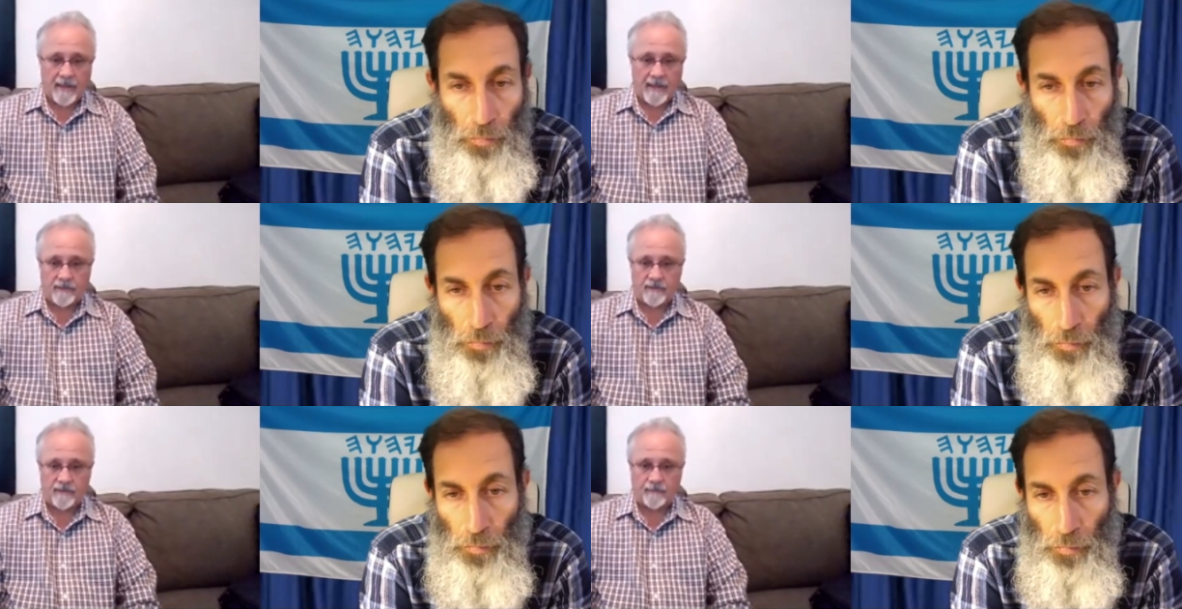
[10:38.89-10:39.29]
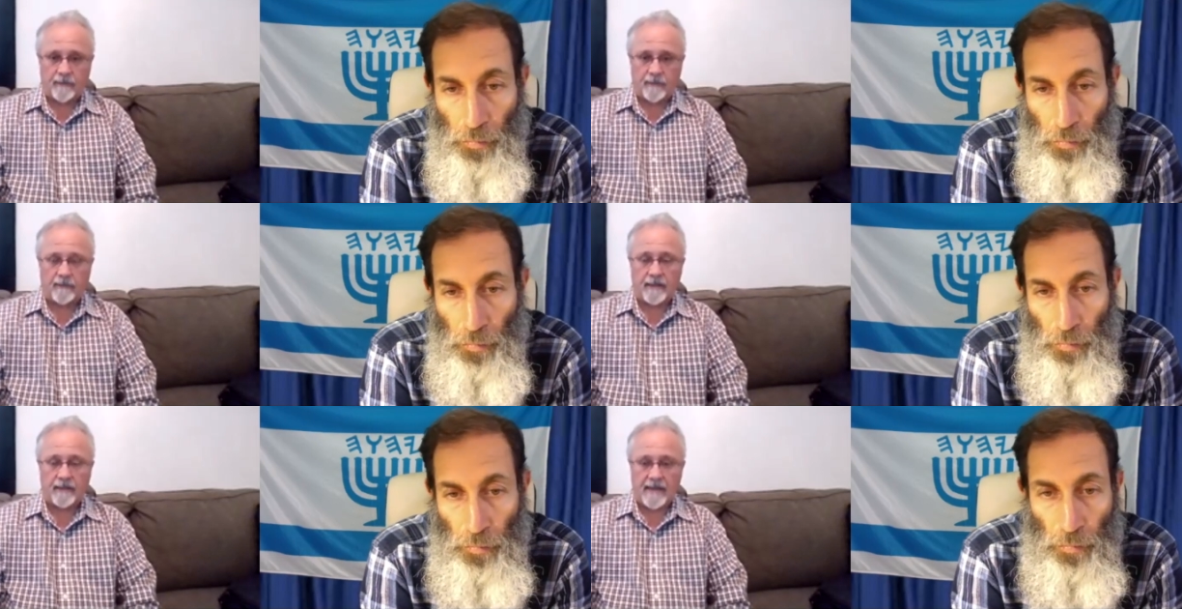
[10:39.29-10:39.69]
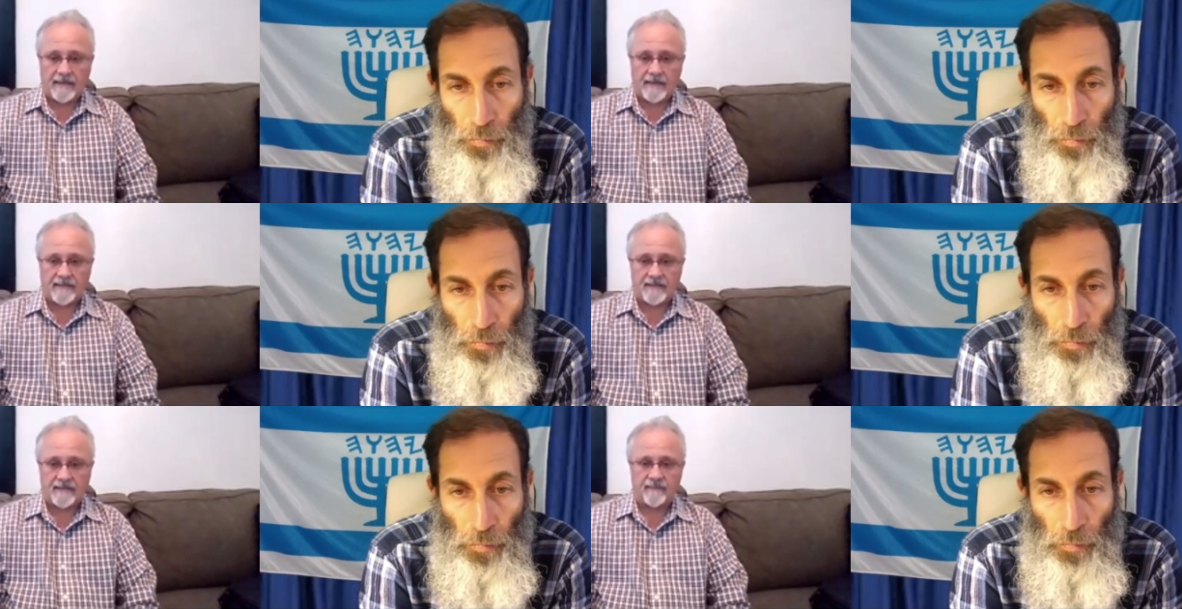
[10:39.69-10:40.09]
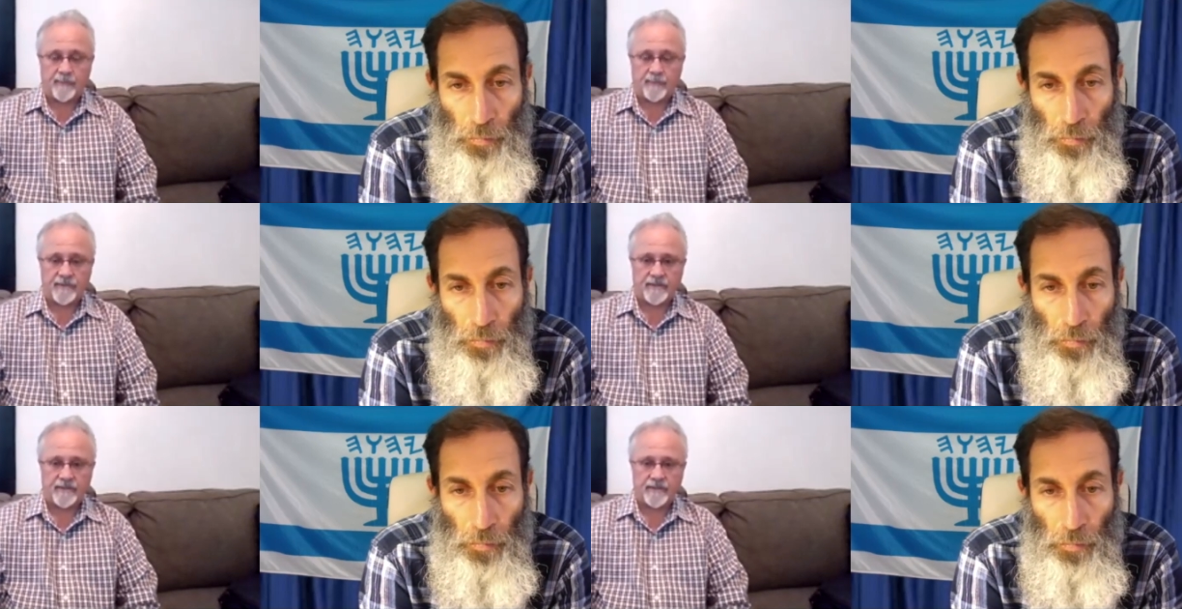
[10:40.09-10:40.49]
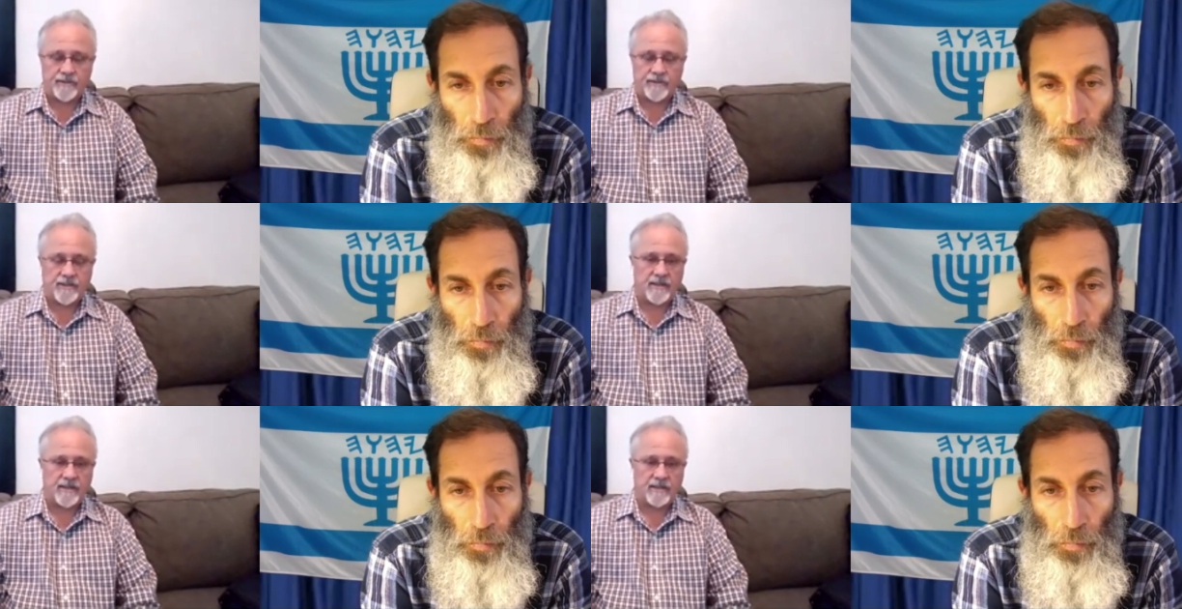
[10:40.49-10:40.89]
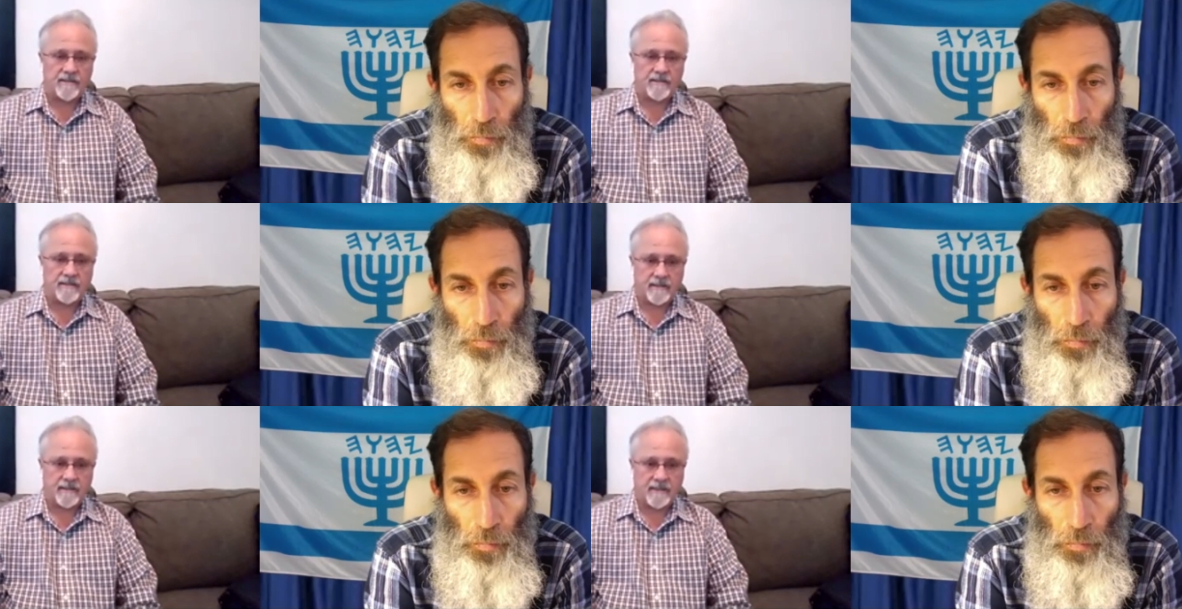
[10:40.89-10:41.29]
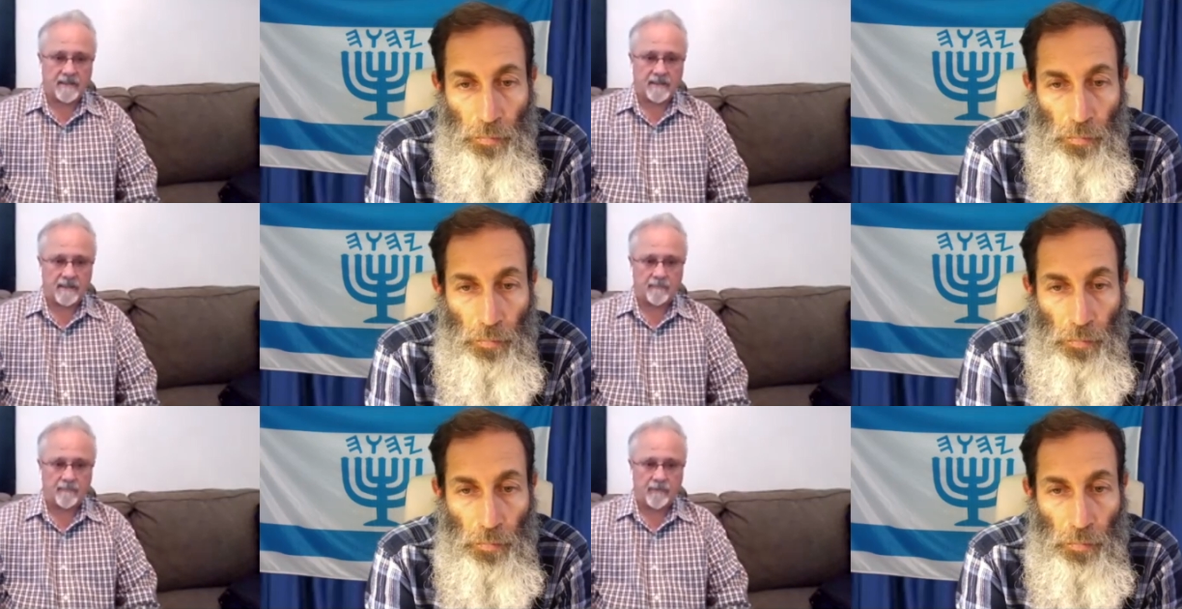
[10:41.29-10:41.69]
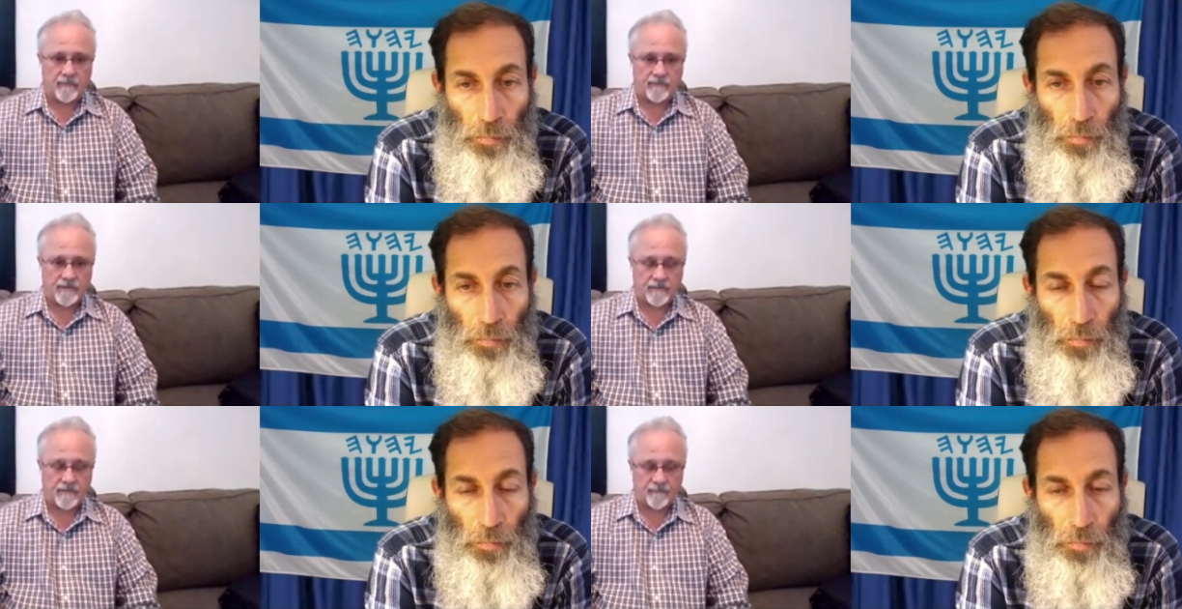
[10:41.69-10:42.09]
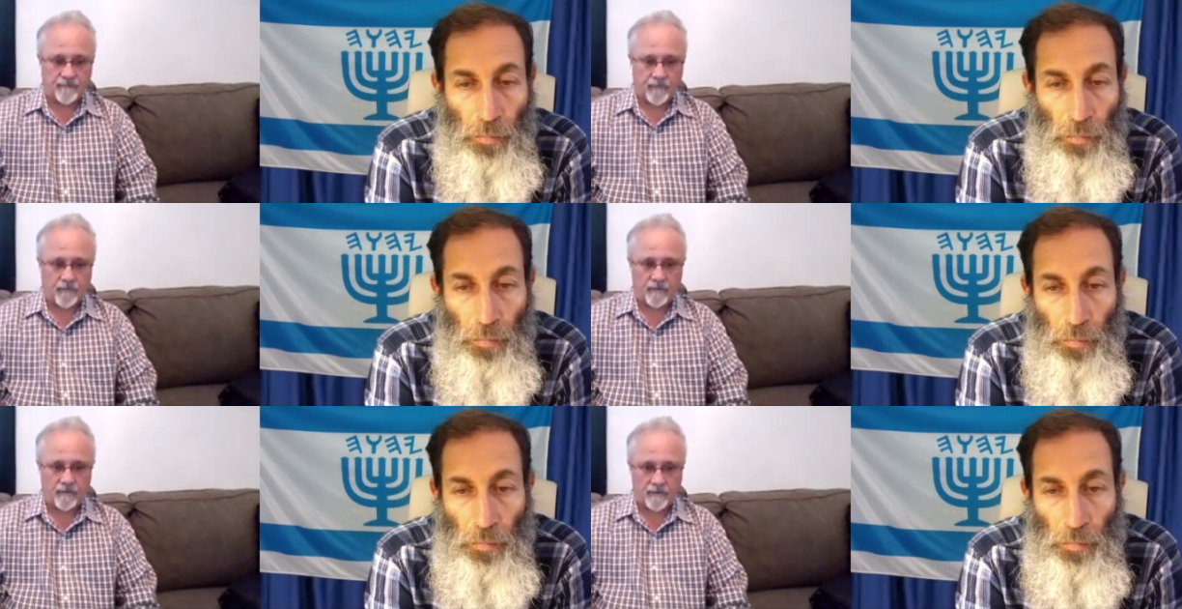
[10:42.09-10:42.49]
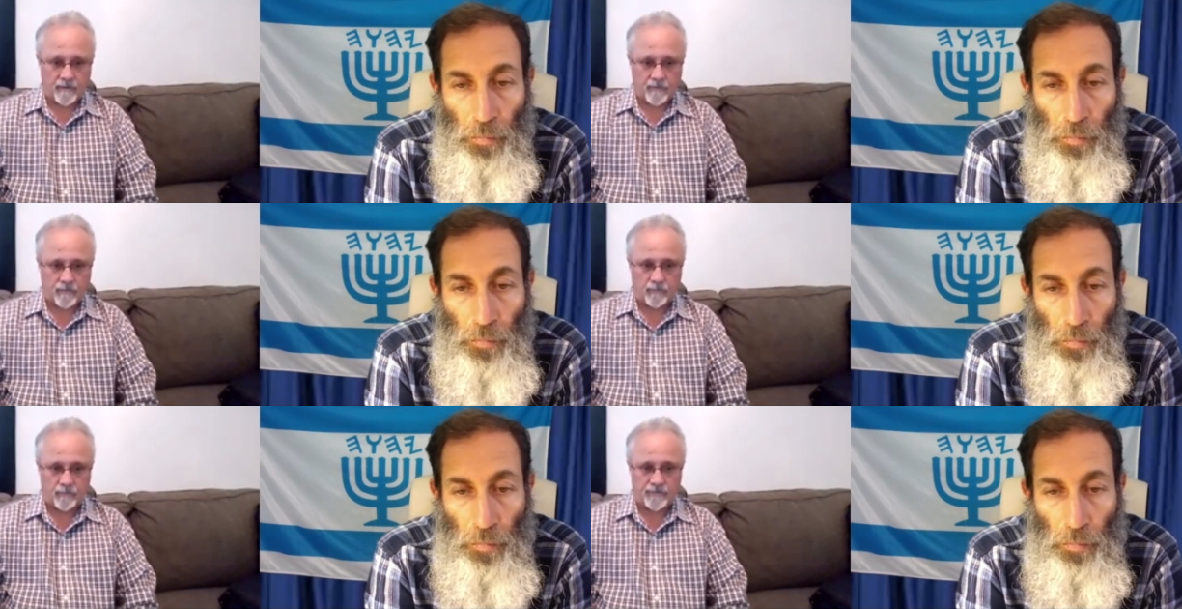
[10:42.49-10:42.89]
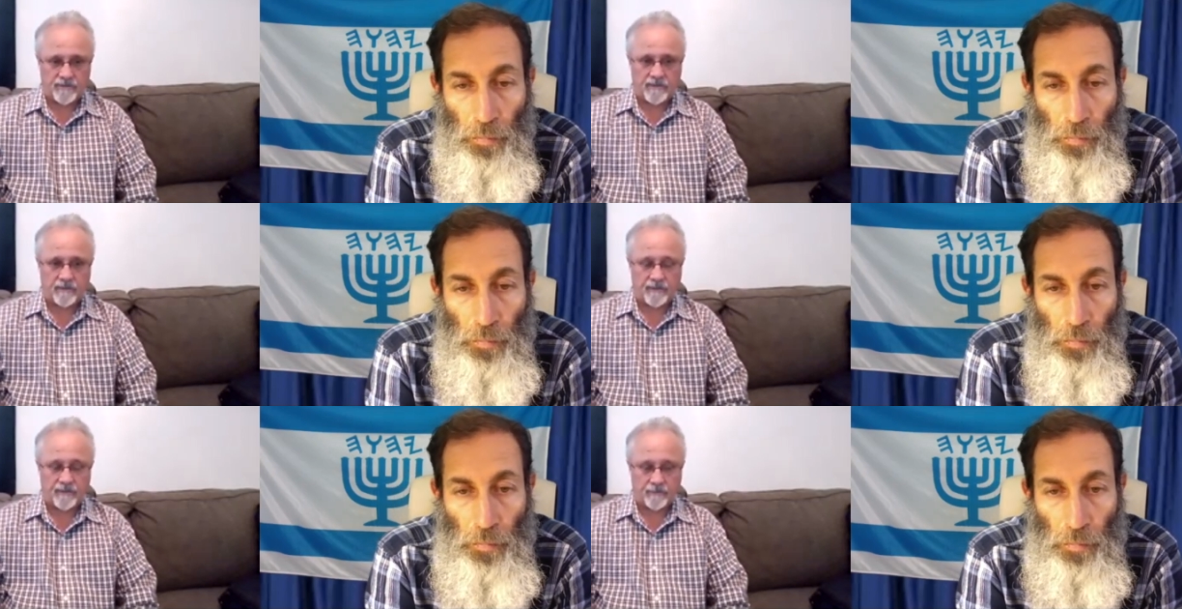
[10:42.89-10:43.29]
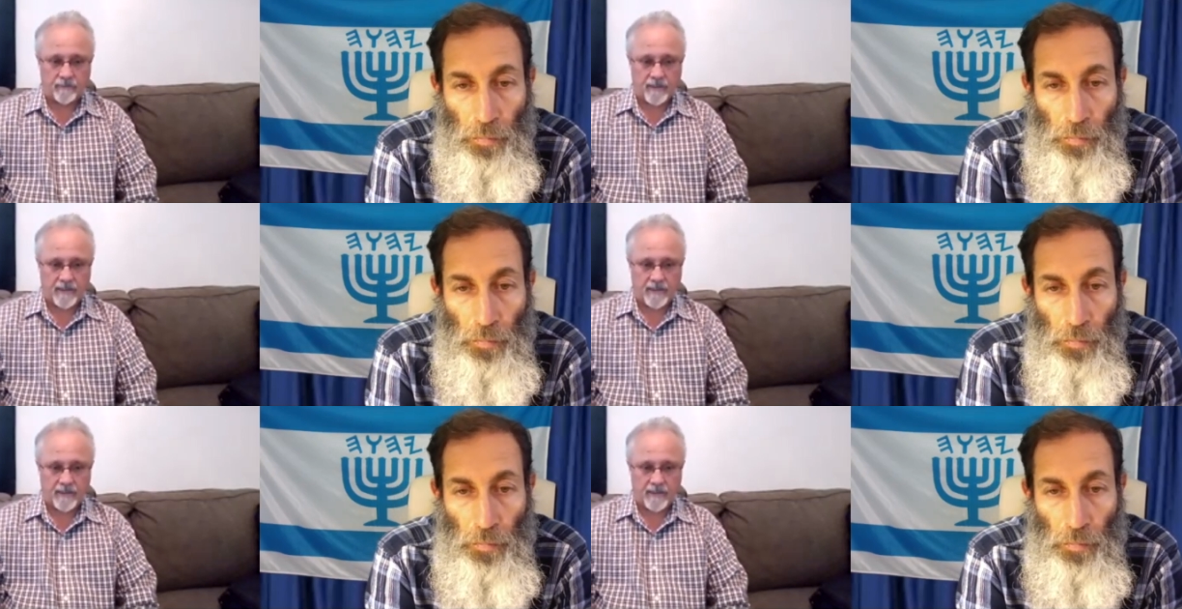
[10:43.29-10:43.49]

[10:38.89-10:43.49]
Speaker 1: and there's a very 87% chance that that chemo just converted a normal cell into a